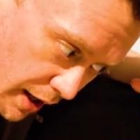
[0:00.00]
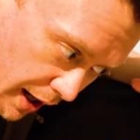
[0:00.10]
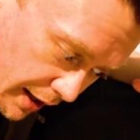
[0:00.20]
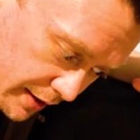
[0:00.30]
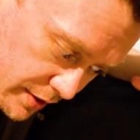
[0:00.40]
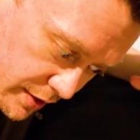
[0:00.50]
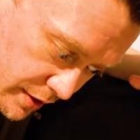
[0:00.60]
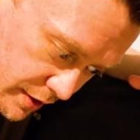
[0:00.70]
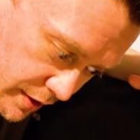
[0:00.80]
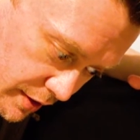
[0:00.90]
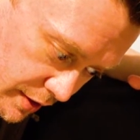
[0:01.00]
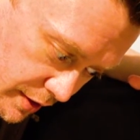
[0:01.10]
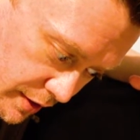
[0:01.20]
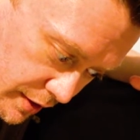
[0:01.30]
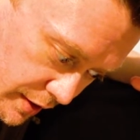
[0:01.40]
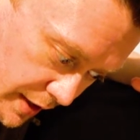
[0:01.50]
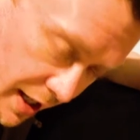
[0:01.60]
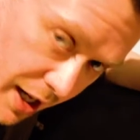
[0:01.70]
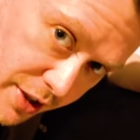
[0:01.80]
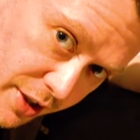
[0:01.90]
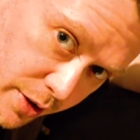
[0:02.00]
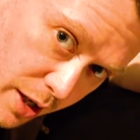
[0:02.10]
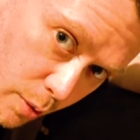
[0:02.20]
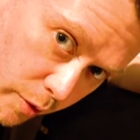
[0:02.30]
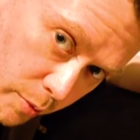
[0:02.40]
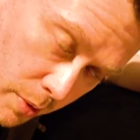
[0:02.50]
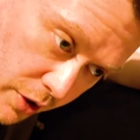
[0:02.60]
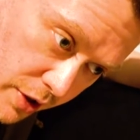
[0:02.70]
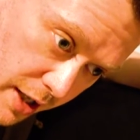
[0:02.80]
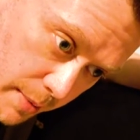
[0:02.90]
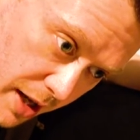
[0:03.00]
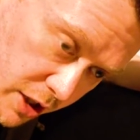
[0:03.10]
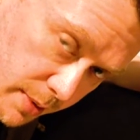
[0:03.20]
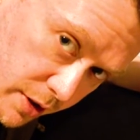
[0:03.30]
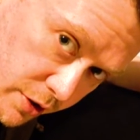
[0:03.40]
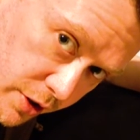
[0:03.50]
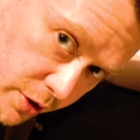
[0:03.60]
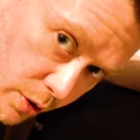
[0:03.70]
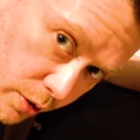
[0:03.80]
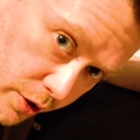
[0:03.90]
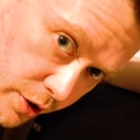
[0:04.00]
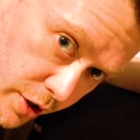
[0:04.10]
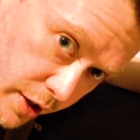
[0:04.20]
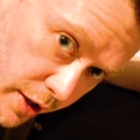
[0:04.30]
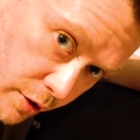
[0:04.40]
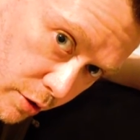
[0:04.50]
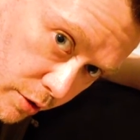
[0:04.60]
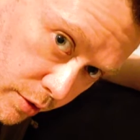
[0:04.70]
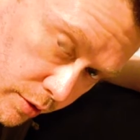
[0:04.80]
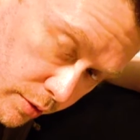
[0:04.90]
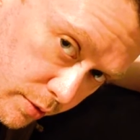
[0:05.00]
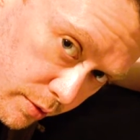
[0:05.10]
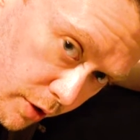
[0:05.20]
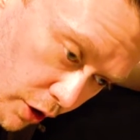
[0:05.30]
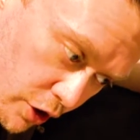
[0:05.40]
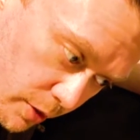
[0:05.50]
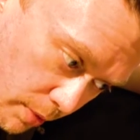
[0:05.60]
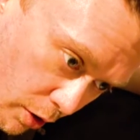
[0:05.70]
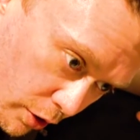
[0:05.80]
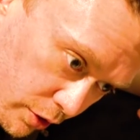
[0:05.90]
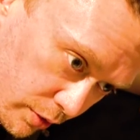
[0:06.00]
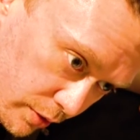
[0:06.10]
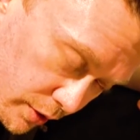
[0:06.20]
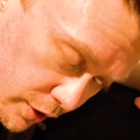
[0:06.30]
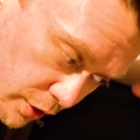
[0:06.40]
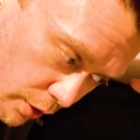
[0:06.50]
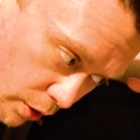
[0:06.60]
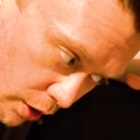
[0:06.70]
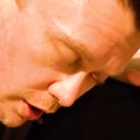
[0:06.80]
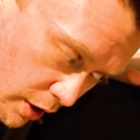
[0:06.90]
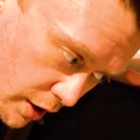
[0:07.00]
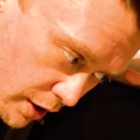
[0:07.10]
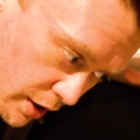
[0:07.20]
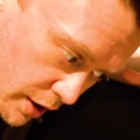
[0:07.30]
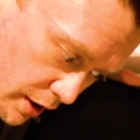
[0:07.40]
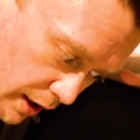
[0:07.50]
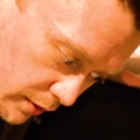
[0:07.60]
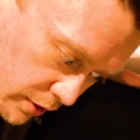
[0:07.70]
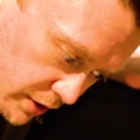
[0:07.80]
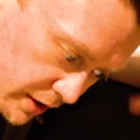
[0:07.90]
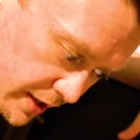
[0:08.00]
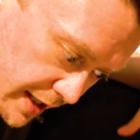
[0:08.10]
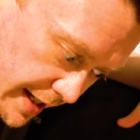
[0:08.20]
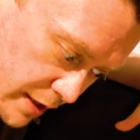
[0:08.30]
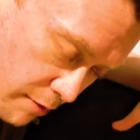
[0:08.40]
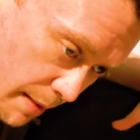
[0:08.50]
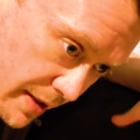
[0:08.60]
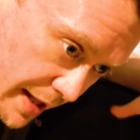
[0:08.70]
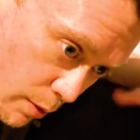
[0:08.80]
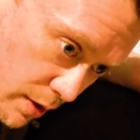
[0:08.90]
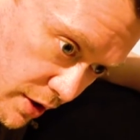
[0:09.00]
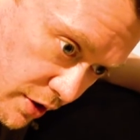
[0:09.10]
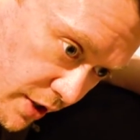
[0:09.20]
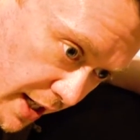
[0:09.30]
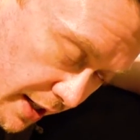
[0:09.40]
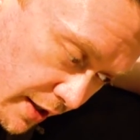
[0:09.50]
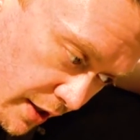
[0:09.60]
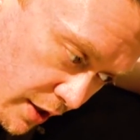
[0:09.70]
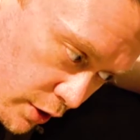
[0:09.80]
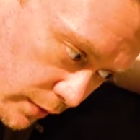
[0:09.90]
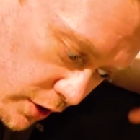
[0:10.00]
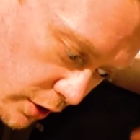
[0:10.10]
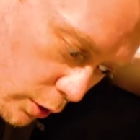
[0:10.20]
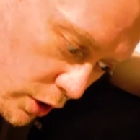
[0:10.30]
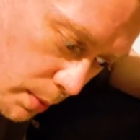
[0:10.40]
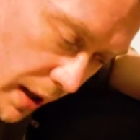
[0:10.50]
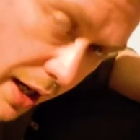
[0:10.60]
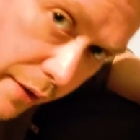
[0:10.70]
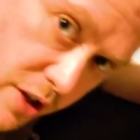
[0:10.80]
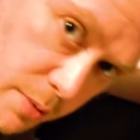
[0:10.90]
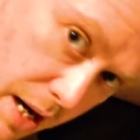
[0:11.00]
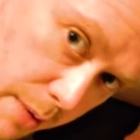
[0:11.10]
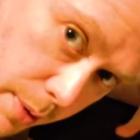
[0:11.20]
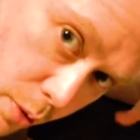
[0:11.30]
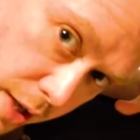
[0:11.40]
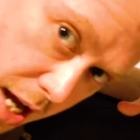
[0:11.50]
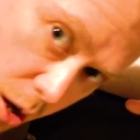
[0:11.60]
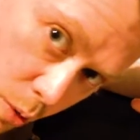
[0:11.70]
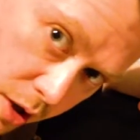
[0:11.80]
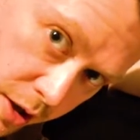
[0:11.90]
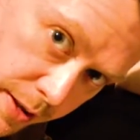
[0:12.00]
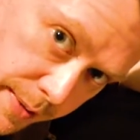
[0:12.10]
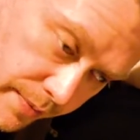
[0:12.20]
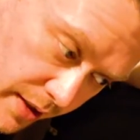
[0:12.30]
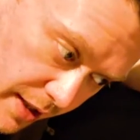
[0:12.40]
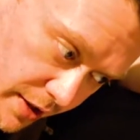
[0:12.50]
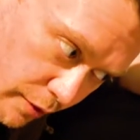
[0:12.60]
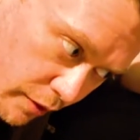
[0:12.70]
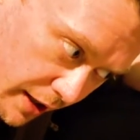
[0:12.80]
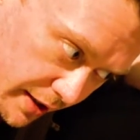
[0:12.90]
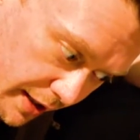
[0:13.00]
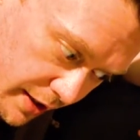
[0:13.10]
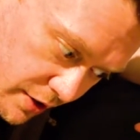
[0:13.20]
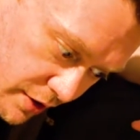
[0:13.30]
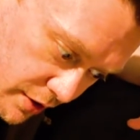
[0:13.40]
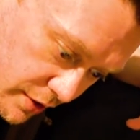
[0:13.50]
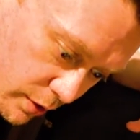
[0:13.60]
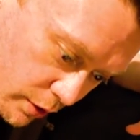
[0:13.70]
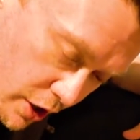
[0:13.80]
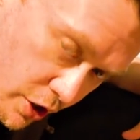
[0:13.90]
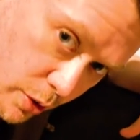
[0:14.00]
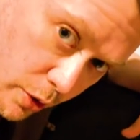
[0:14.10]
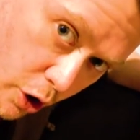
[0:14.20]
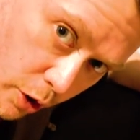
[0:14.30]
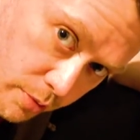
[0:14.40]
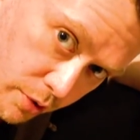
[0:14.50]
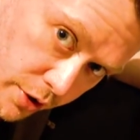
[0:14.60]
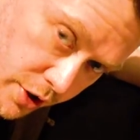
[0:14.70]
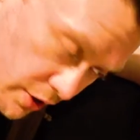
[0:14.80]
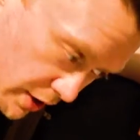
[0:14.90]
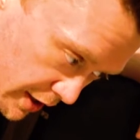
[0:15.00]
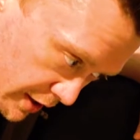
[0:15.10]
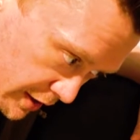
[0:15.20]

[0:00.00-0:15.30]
and you can't do that with modern day Macs because they sold it to the logic board. So I've got 16 gig of RAM in there, which it's seeing. So the slowest part of this MacBook now is the fact that it's only a dual core processor.